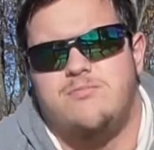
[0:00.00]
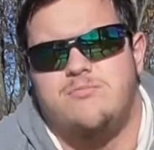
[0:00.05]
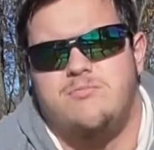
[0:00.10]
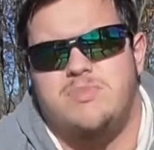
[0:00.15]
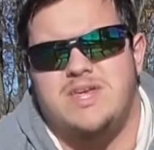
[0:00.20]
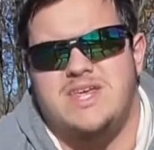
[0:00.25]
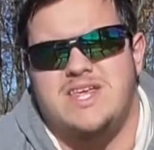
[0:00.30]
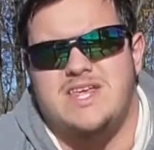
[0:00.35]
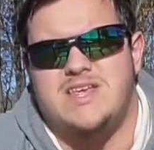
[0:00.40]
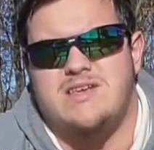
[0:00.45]

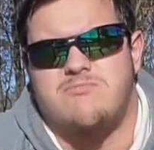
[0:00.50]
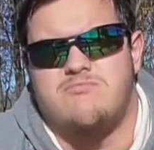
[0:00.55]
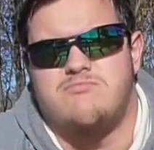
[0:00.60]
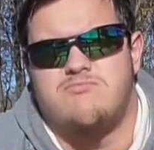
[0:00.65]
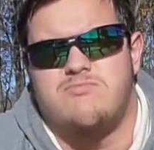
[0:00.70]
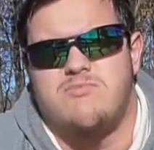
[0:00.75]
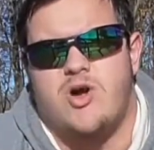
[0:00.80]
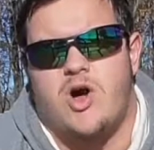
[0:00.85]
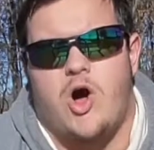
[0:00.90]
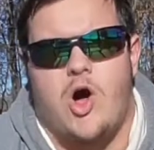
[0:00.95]
be
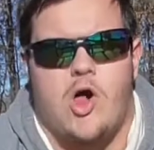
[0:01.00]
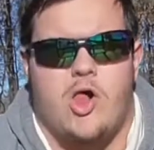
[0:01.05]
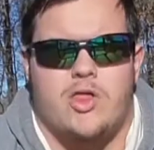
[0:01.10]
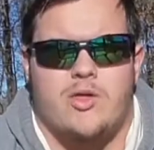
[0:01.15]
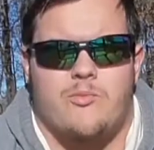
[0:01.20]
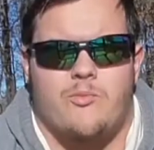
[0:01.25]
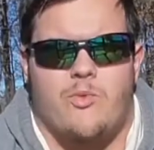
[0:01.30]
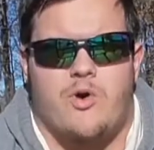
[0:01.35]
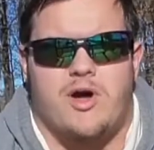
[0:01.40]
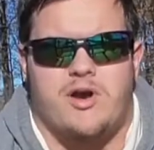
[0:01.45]

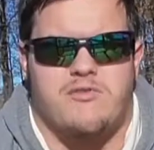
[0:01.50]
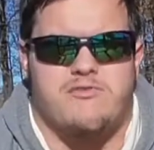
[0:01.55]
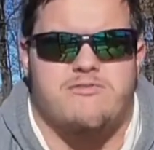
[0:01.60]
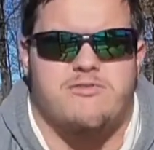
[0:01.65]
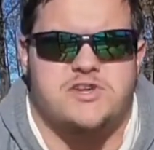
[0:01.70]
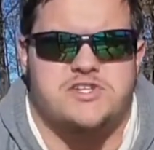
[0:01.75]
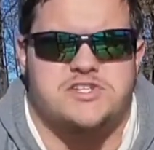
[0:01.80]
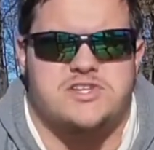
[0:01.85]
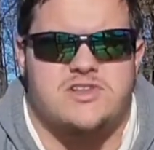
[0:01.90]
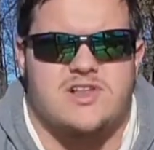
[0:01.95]
all-in-one
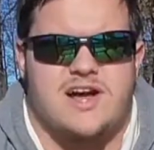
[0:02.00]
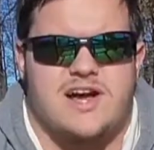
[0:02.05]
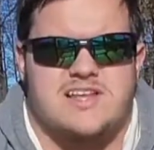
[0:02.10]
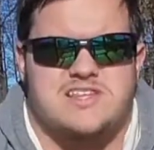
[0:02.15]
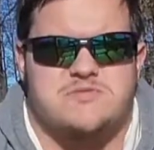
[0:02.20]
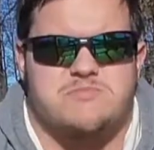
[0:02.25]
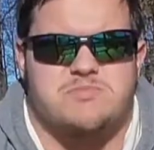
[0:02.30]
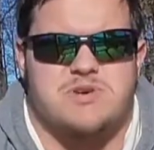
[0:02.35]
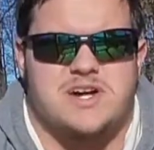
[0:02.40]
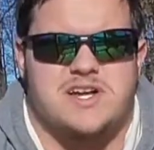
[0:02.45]
fishing
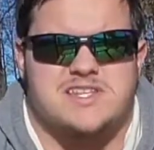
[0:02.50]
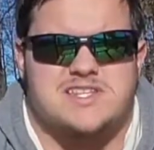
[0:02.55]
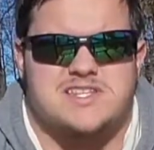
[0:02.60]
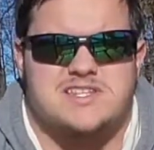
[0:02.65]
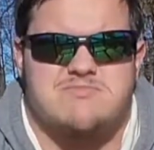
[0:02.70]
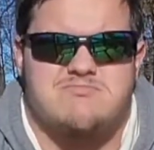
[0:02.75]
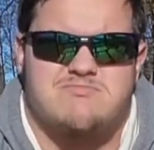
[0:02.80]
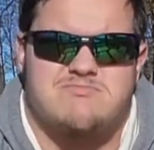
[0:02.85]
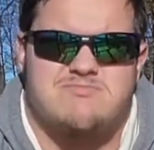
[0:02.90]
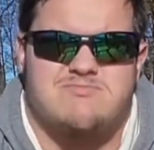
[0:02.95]
lines, but